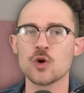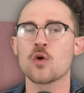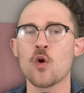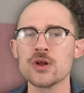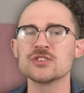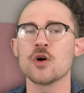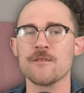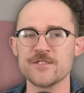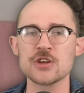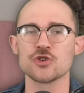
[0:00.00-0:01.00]
according to
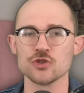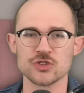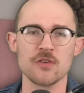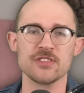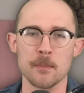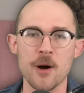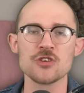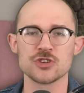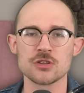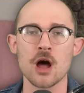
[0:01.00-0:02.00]
officials of the
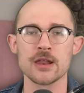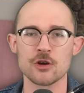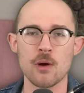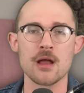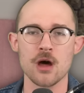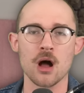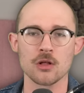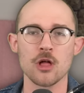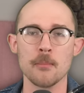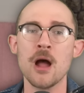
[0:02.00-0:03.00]
Punxsutawney Groundhog
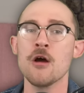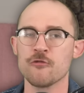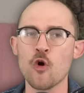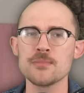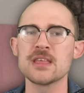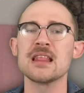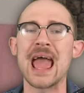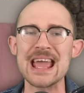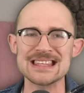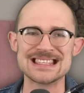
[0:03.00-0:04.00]
Club, formed in
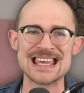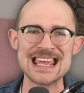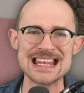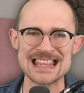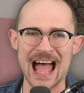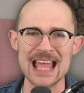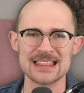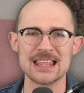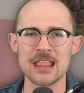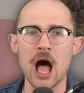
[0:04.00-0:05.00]

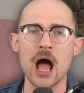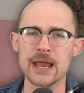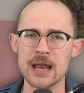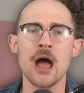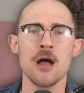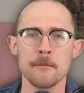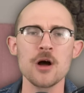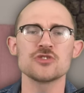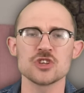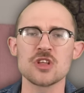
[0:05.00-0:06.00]
1899,
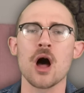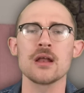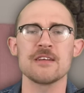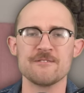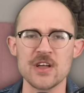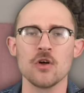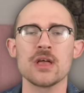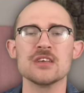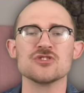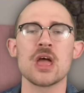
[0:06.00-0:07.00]
Punxsutawney Phil
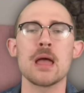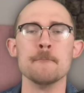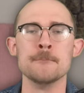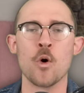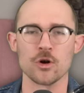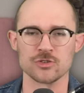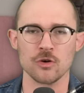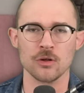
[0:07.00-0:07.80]
is immortal.